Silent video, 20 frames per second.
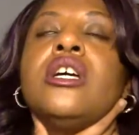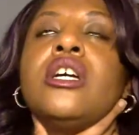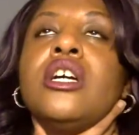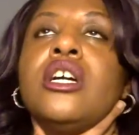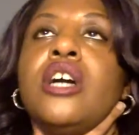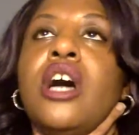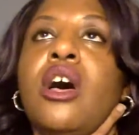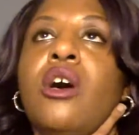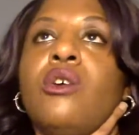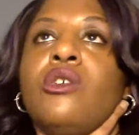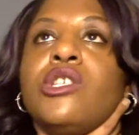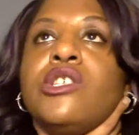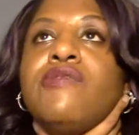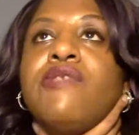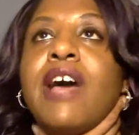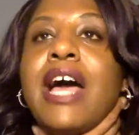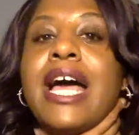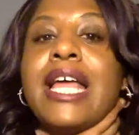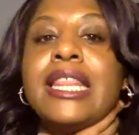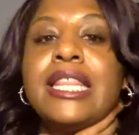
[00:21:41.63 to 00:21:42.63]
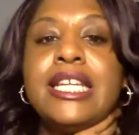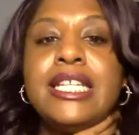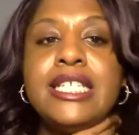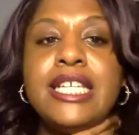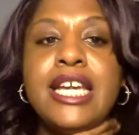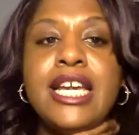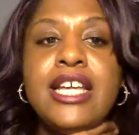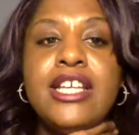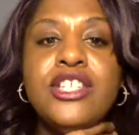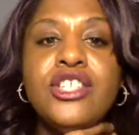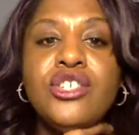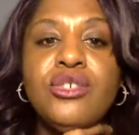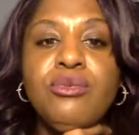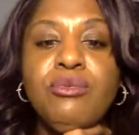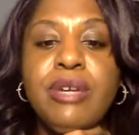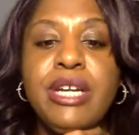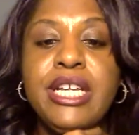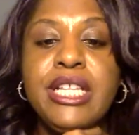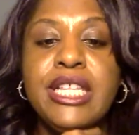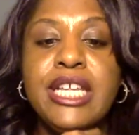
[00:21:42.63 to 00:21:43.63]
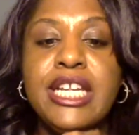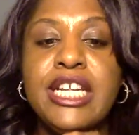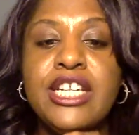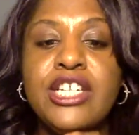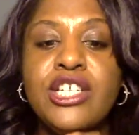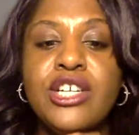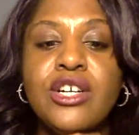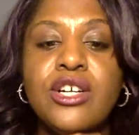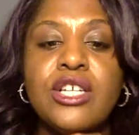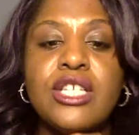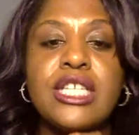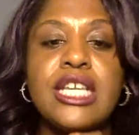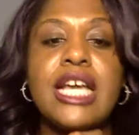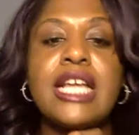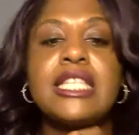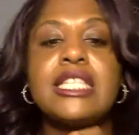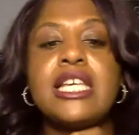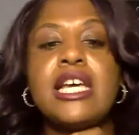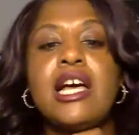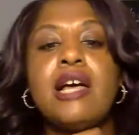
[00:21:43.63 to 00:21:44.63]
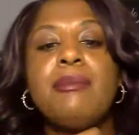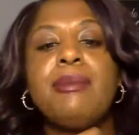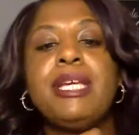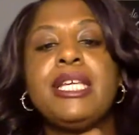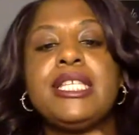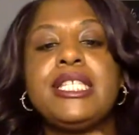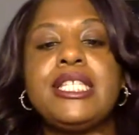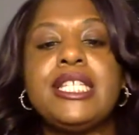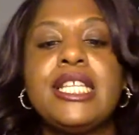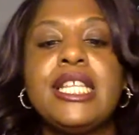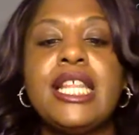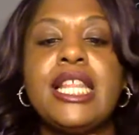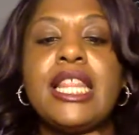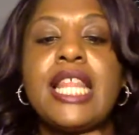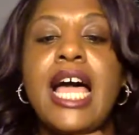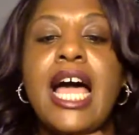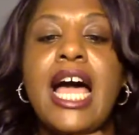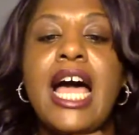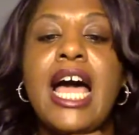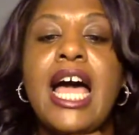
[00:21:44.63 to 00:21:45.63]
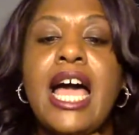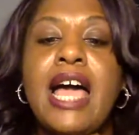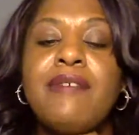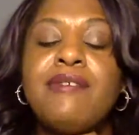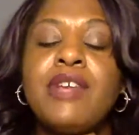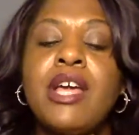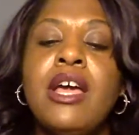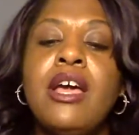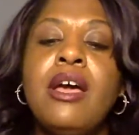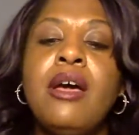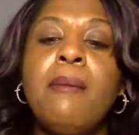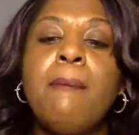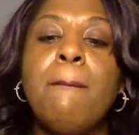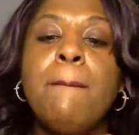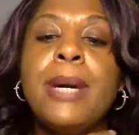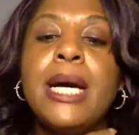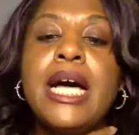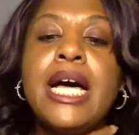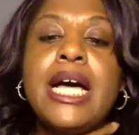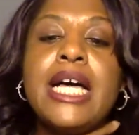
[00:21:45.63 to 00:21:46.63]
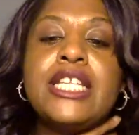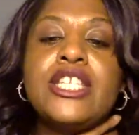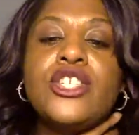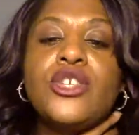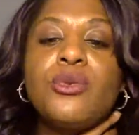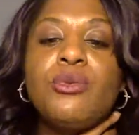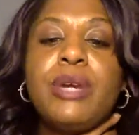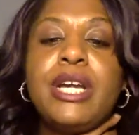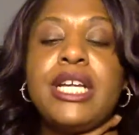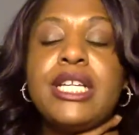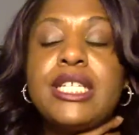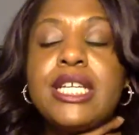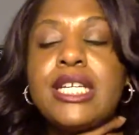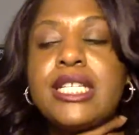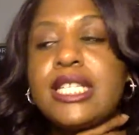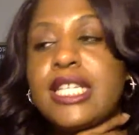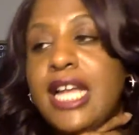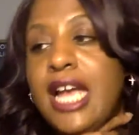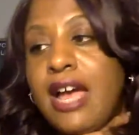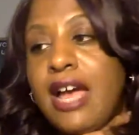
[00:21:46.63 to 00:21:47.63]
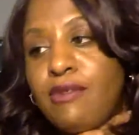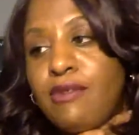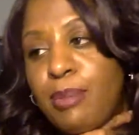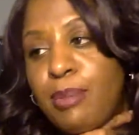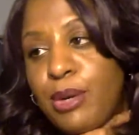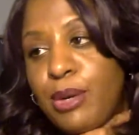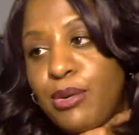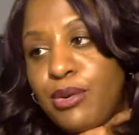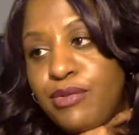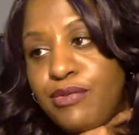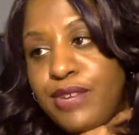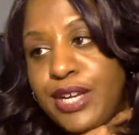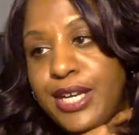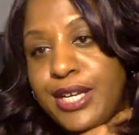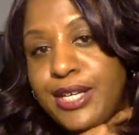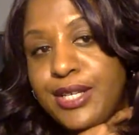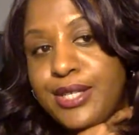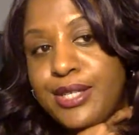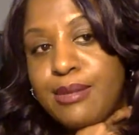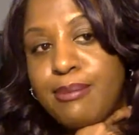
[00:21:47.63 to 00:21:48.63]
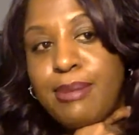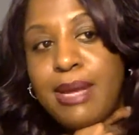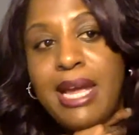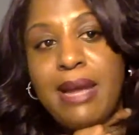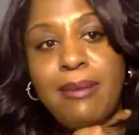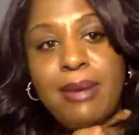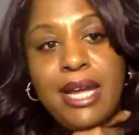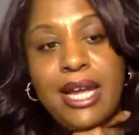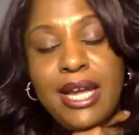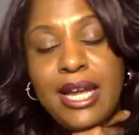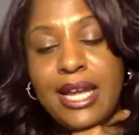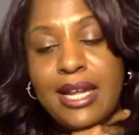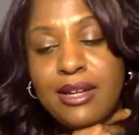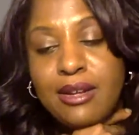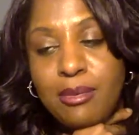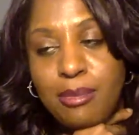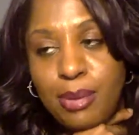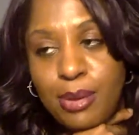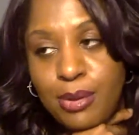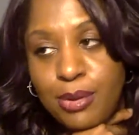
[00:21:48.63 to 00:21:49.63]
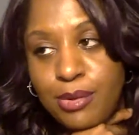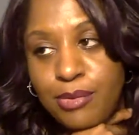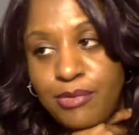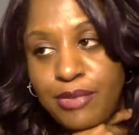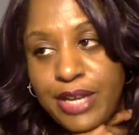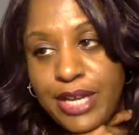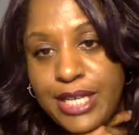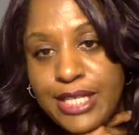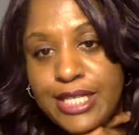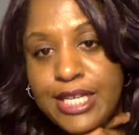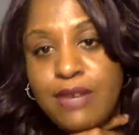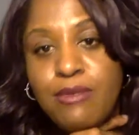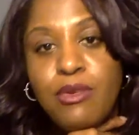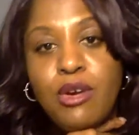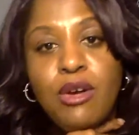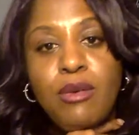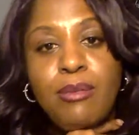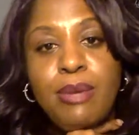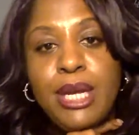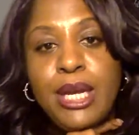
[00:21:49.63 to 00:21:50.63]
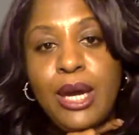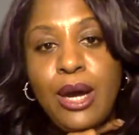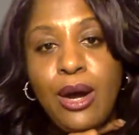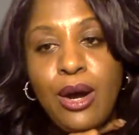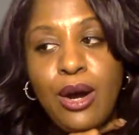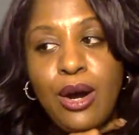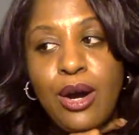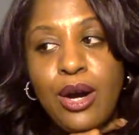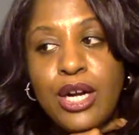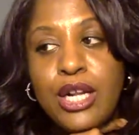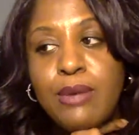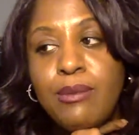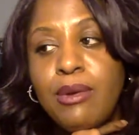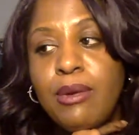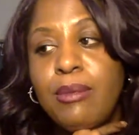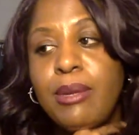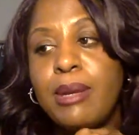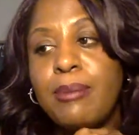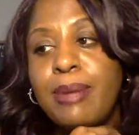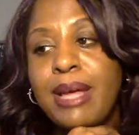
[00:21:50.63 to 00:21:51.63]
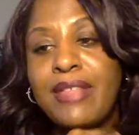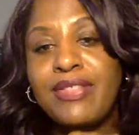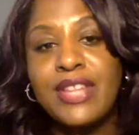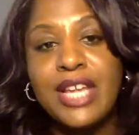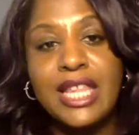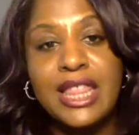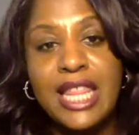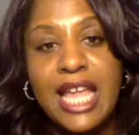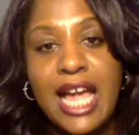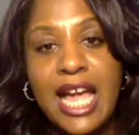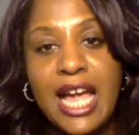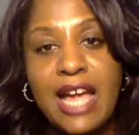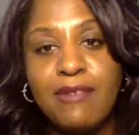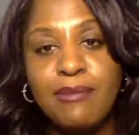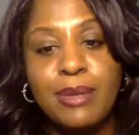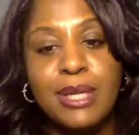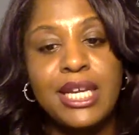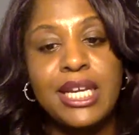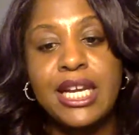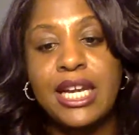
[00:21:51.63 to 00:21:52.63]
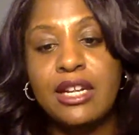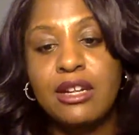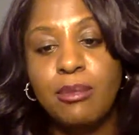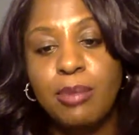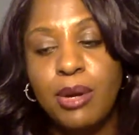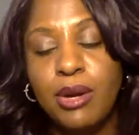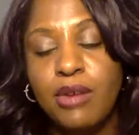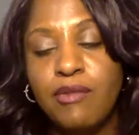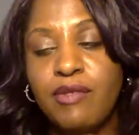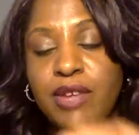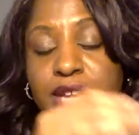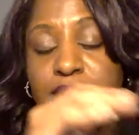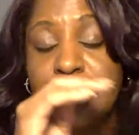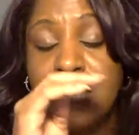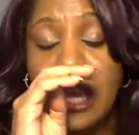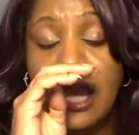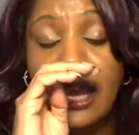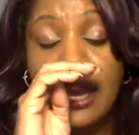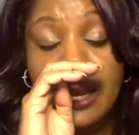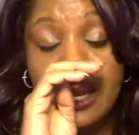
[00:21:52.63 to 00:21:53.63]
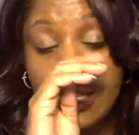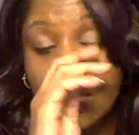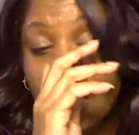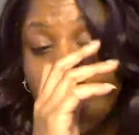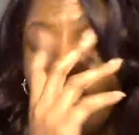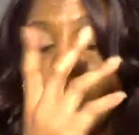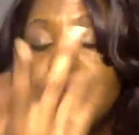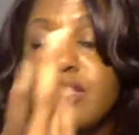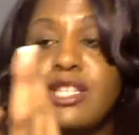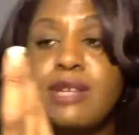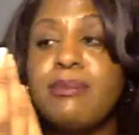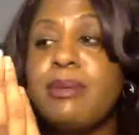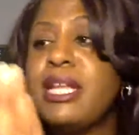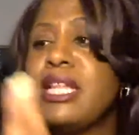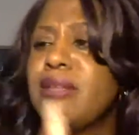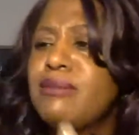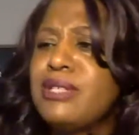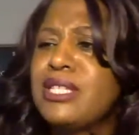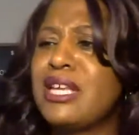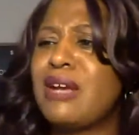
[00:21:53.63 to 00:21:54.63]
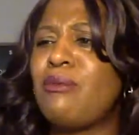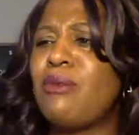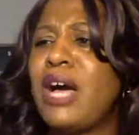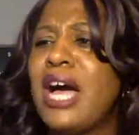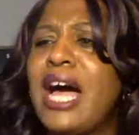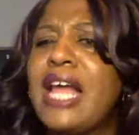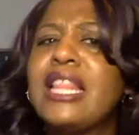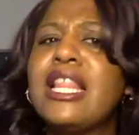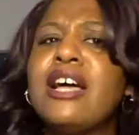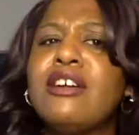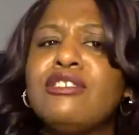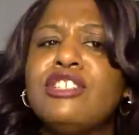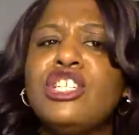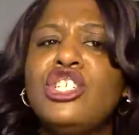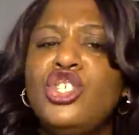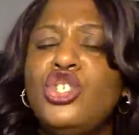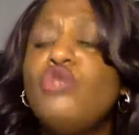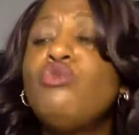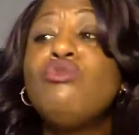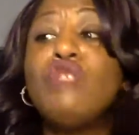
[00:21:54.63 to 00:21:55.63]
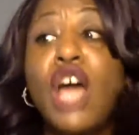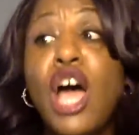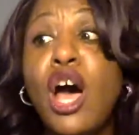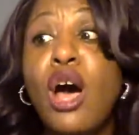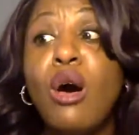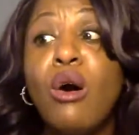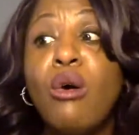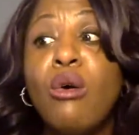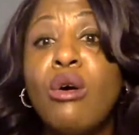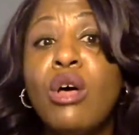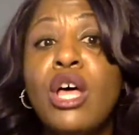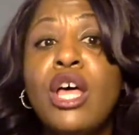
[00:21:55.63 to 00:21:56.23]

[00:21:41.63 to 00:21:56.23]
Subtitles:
Ghost finally tells Tariq that it turns out Tommy is still alive, but Tariq doesn't have a poker face. The baby ain't got no poker face. He won't be hard. He won't be about their life, but he ain't got no poker face. Because Ghost immediately was like, well, how long did you know